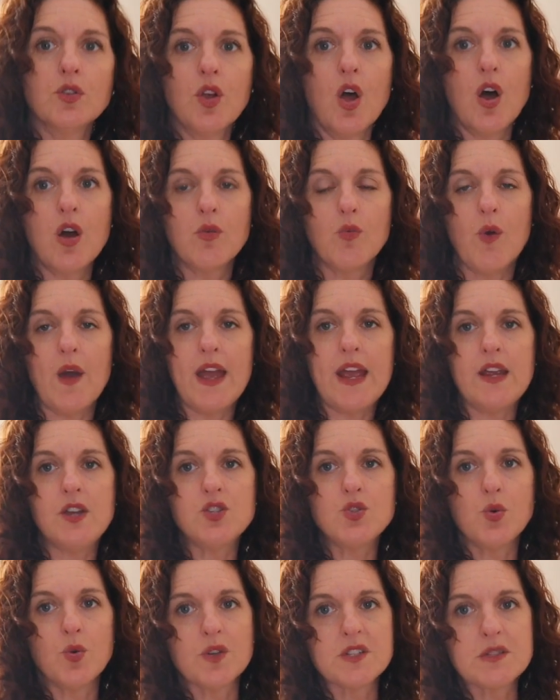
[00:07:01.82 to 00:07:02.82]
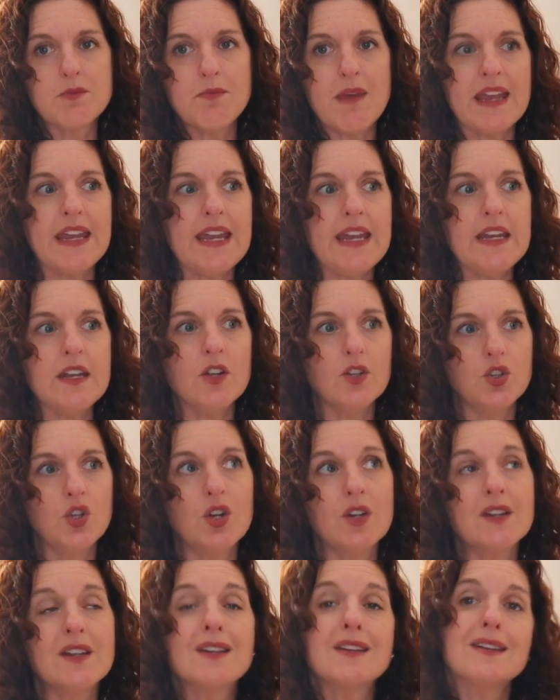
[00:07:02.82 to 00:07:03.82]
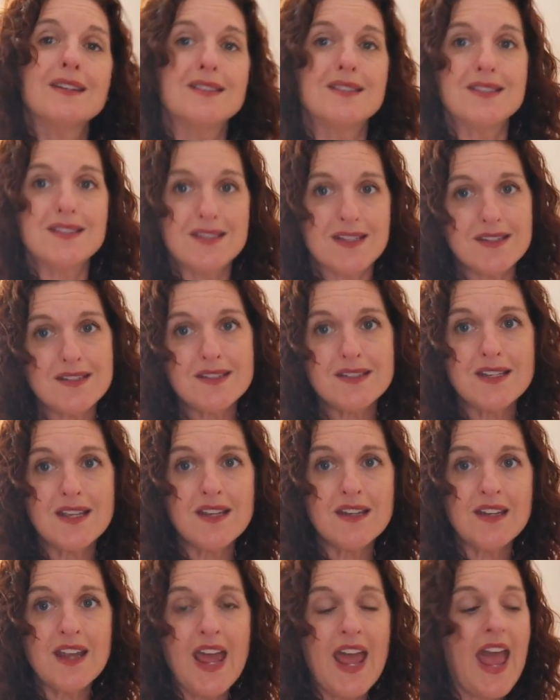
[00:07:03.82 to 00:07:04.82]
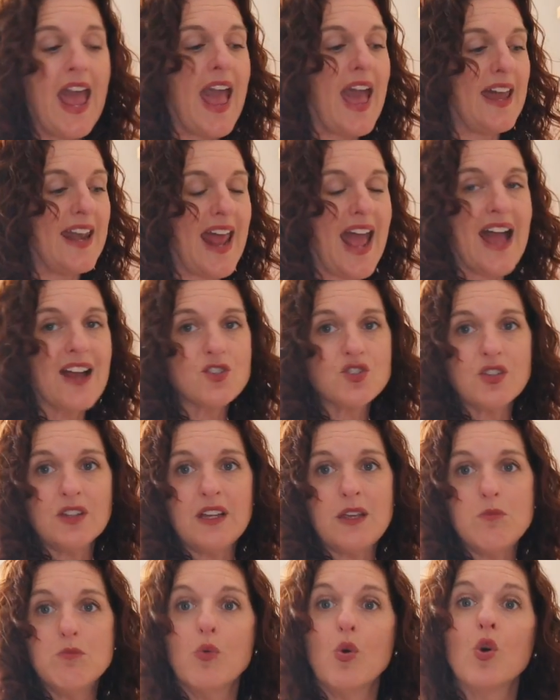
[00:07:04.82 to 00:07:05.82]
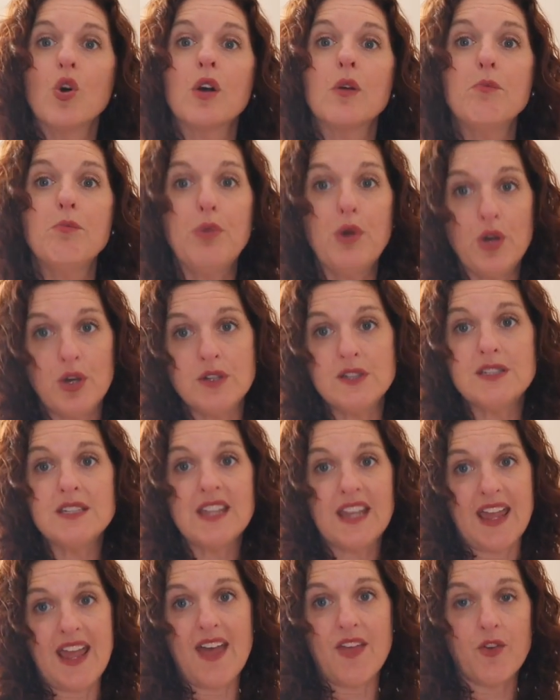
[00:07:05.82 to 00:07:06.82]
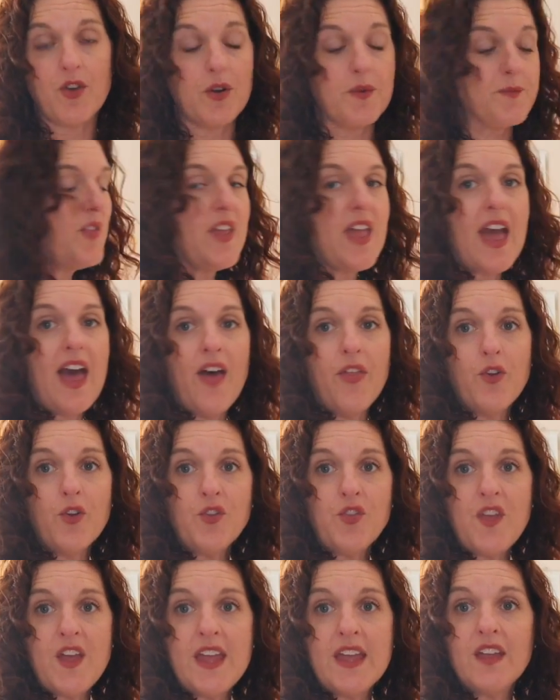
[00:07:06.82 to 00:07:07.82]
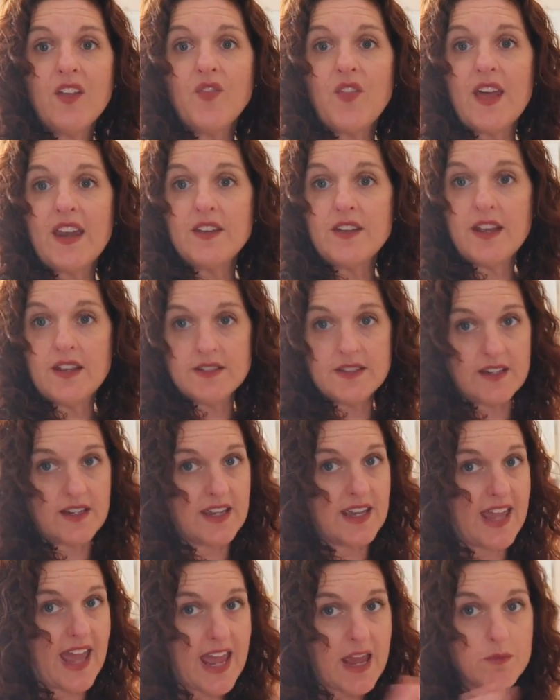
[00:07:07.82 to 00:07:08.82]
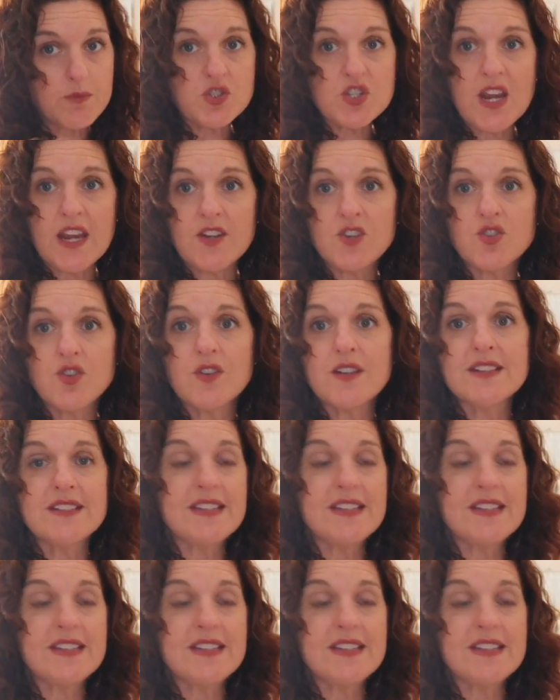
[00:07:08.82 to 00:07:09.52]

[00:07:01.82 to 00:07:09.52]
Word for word: long way towards making it look consistent and actually more put together. The other thing that is a game changer